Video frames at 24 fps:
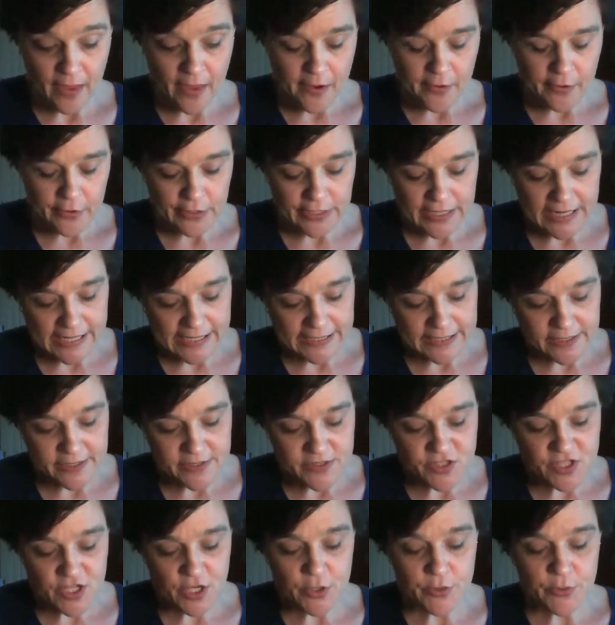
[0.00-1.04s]
All right,
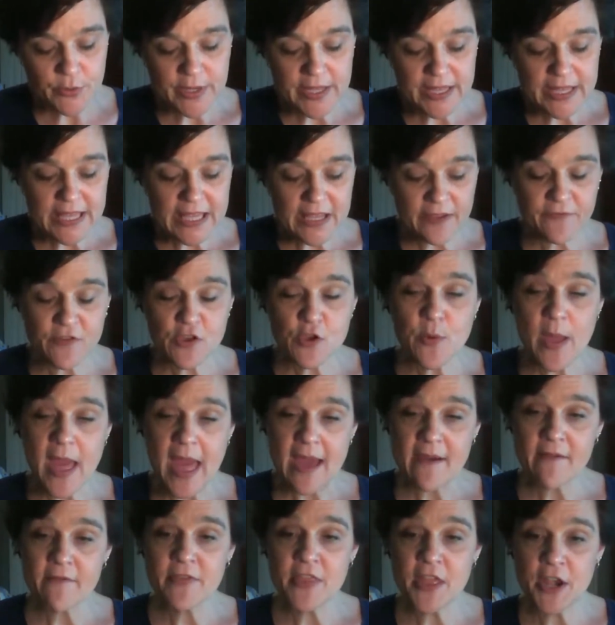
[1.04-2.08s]
so if you
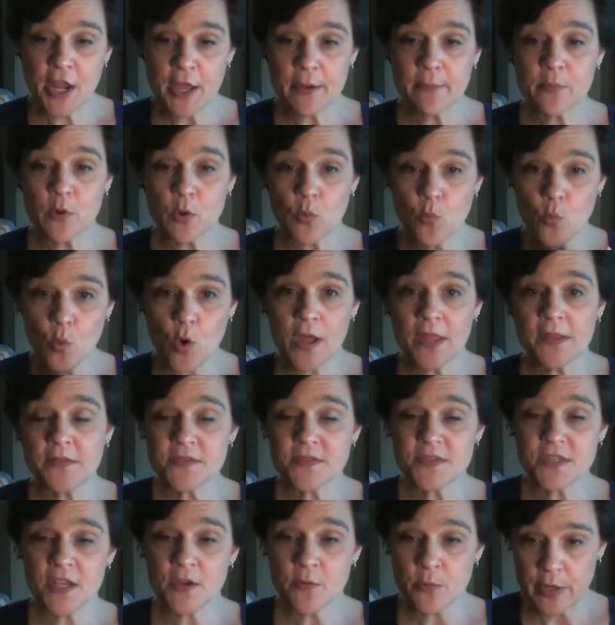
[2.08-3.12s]
have the number 1,
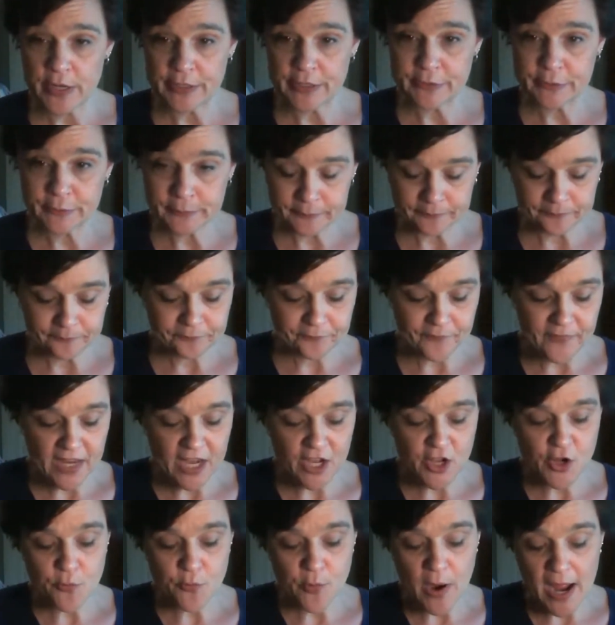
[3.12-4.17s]
0, and
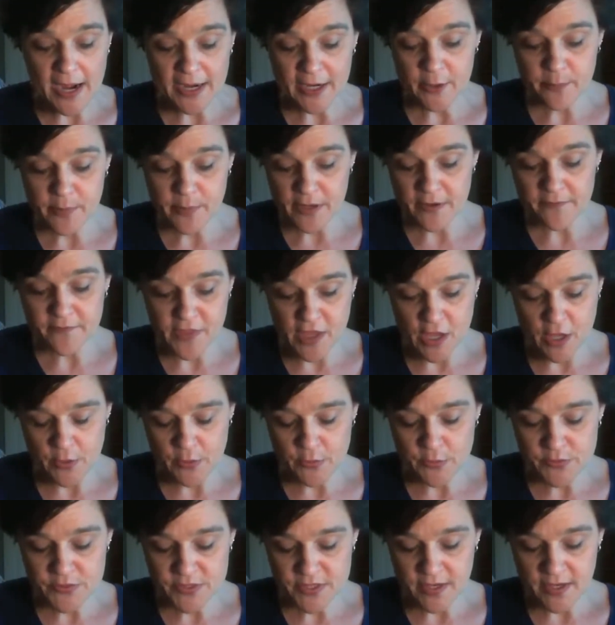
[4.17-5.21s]
you write it above
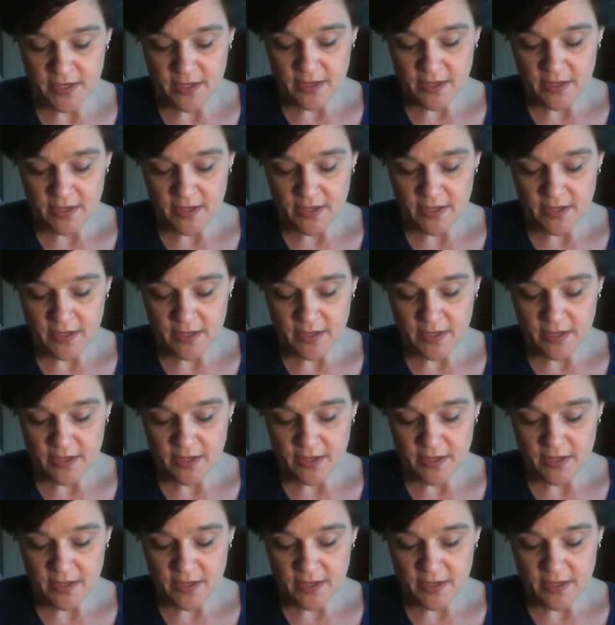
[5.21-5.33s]
those,